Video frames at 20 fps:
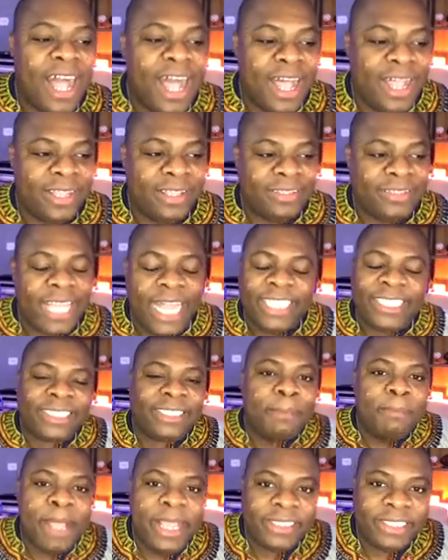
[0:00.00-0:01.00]
That's the
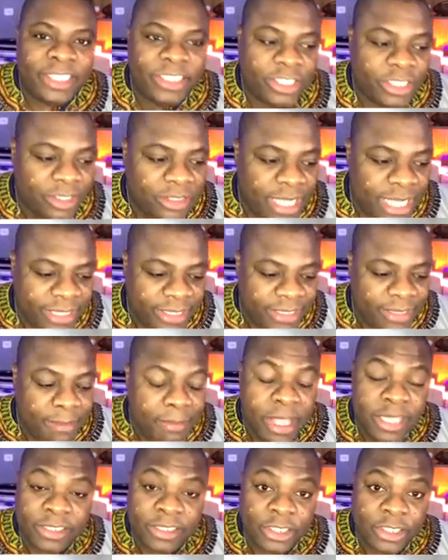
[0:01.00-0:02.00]
message. That's the
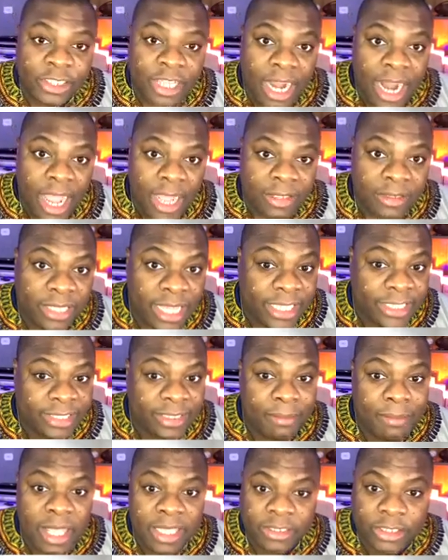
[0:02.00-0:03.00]
message that
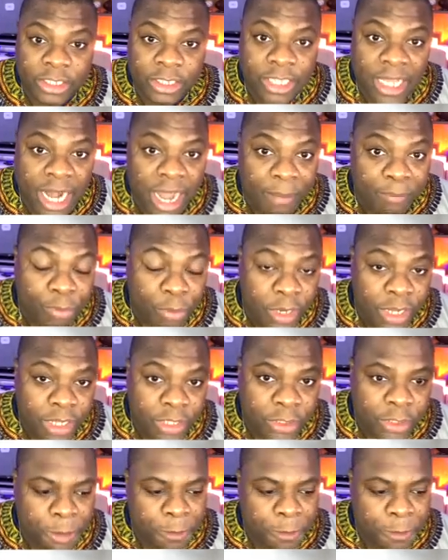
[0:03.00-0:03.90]
I preach.